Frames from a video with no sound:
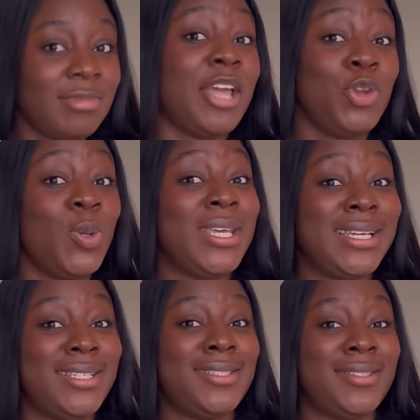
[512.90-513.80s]
I knew
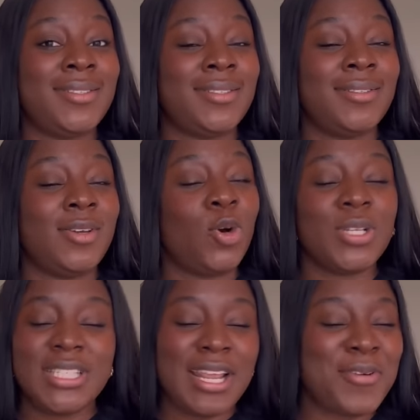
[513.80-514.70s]
English
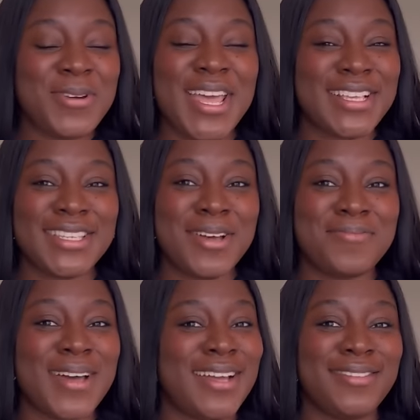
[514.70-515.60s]
until I wrote the
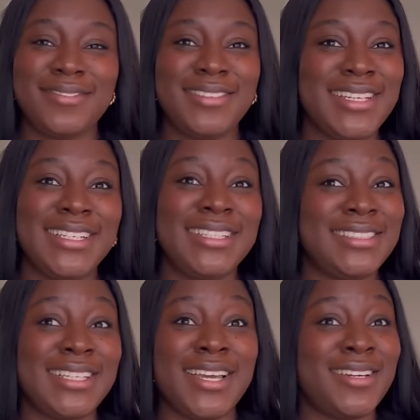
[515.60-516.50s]
exam and
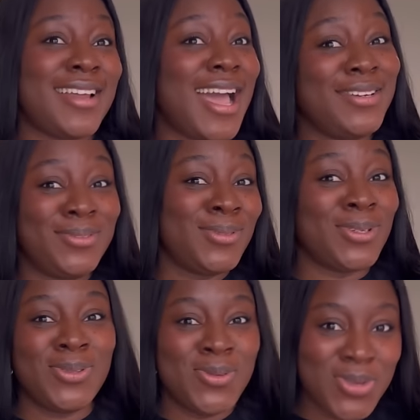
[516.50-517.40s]
English said, I do
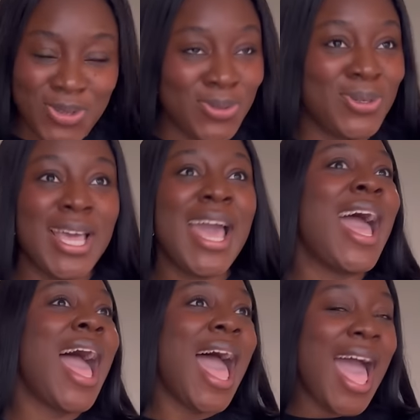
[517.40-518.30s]
not know you.
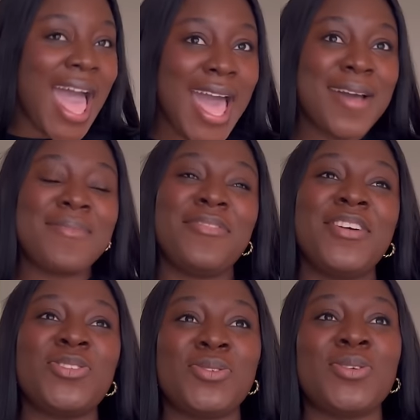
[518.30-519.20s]
Ha! My
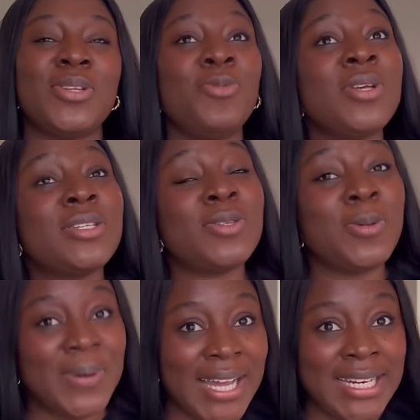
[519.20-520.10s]
first result. It wasn't
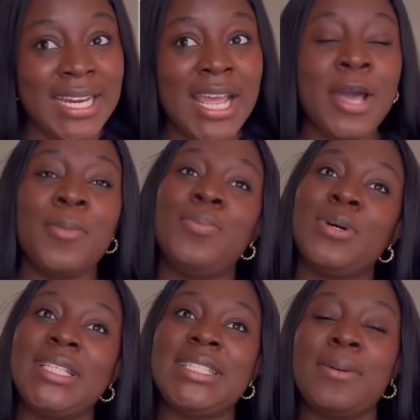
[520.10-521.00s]
so bad,
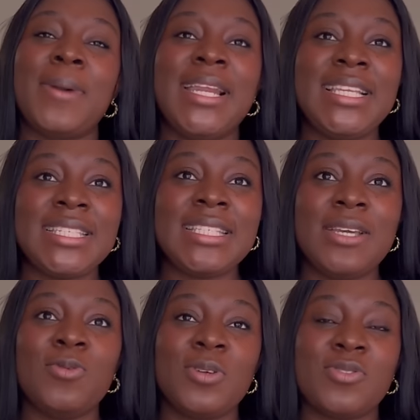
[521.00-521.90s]
but my
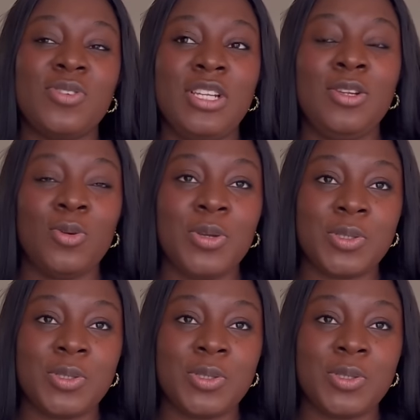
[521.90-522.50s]
listening was really low.